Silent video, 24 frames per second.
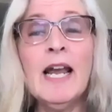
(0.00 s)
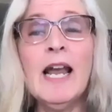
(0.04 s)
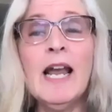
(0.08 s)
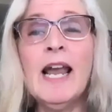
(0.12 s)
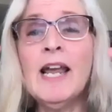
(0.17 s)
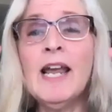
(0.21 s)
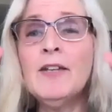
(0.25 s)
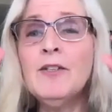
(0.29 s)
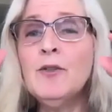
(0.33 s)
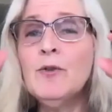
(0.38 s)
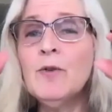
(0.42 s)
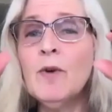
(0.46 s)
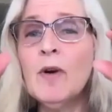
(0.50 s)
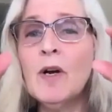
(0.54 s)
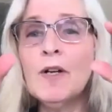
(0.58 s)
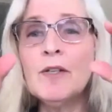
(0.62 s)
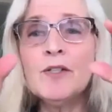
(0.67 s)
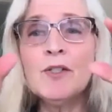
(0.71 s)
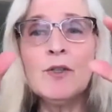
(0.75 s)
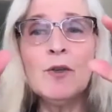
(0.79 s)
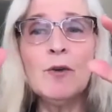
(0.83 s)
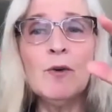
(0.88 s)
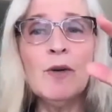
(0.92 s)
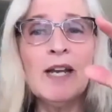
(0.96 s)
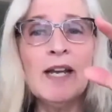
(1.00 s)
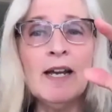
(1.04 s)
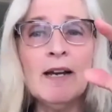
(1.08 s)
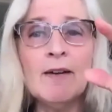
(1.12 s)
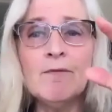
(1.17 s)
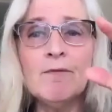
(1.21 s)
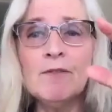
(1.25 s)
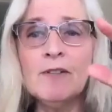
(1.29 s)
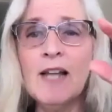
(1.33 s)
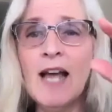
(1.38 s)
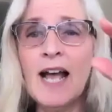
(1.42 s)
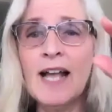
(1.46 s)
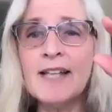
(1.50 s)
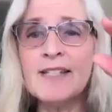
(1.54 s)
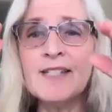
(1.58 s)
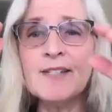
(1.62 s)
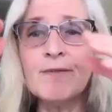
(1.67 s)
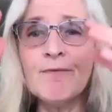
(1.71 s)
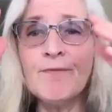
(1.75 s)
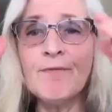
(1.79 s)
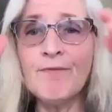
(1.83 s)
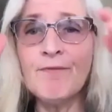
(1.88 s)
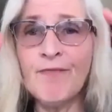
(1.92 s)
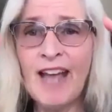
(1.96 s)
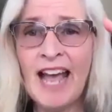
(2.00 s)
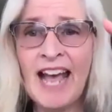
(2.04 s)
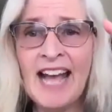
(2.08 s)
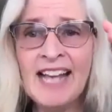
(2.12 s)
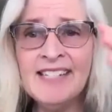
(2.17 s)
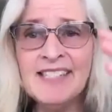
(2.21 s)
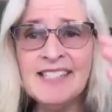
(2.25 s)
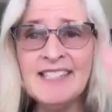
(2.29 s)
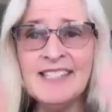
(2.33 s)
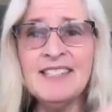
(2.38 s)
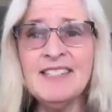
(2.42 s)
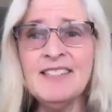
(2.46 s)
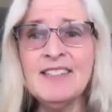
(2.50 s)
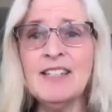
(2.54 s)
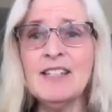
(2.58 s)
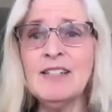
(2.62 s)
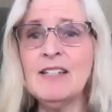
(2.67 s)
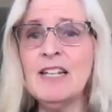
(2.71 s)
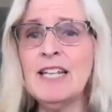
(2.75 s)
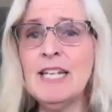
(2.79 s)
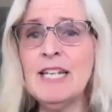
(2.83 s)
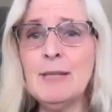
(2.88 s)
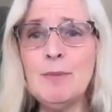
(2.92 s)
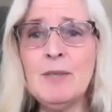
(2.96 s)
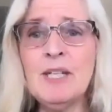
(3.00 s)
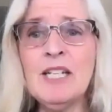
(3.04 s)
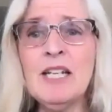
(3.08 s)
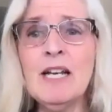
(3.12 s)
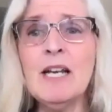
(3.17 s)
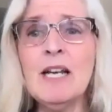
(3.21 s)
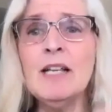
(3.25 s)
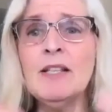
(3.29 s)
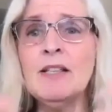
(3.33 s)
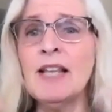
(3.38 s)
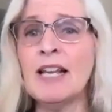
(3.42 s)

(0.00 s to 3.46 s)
and you also have lots of fat in the labia,